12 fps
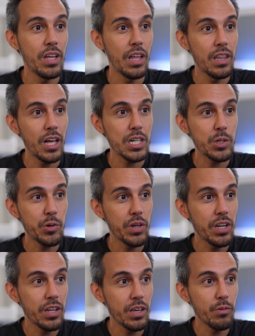Lock
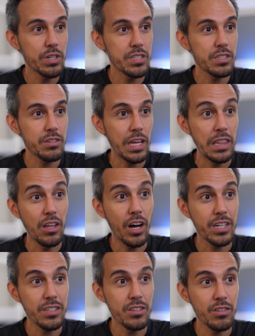liquidity, which is great,
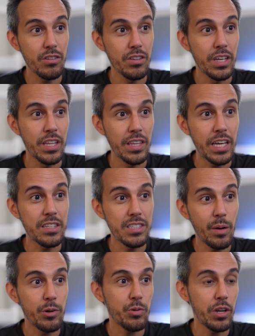locked until late
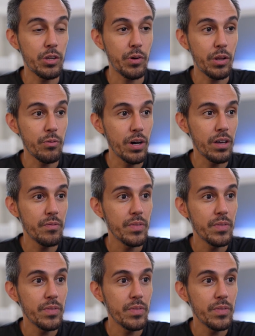December twenty twenty-one.